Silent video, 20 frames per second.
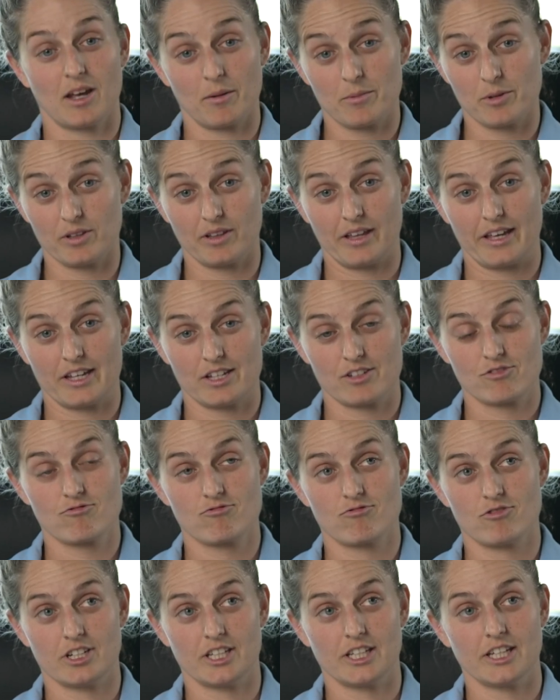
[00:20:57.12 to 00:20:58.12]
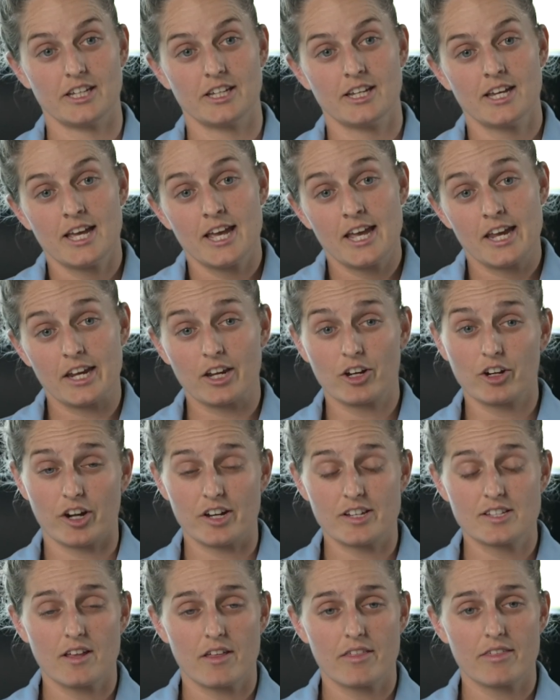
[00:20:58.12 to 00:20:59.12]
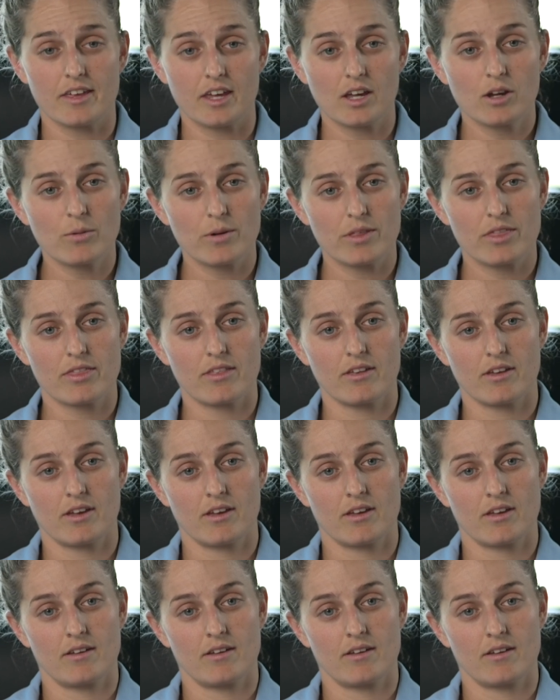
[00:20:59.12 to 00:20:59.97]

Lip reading: recording functions are limited. Alright